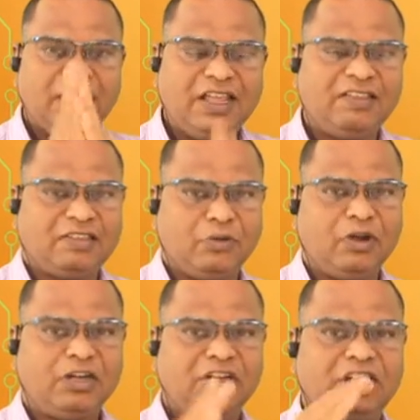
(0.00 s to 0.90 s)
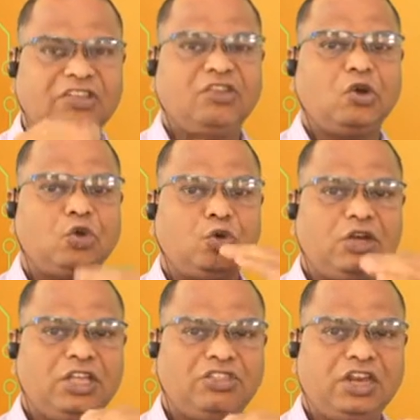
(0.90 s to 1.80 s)
D7, D0 to
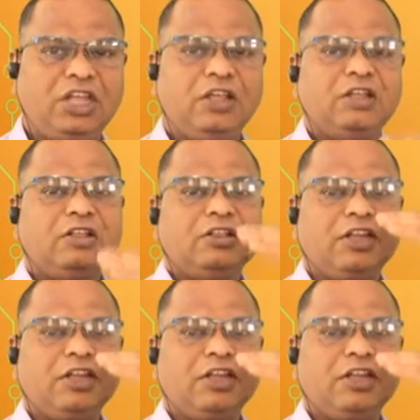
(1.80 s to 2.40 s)
D3,